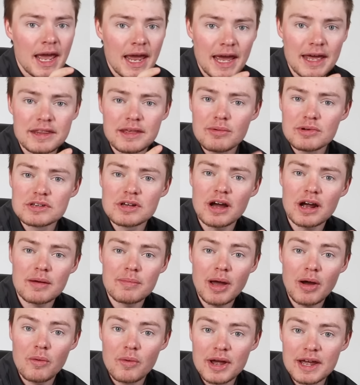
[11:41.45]
and they would talk
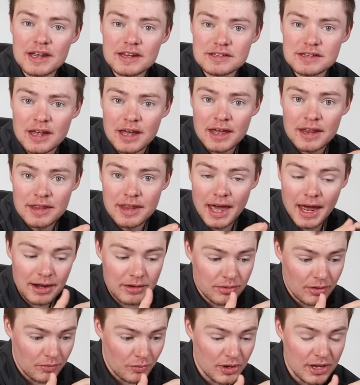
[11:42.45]
about ways
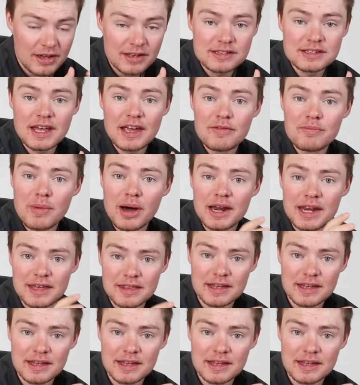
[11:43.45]
that we could save money,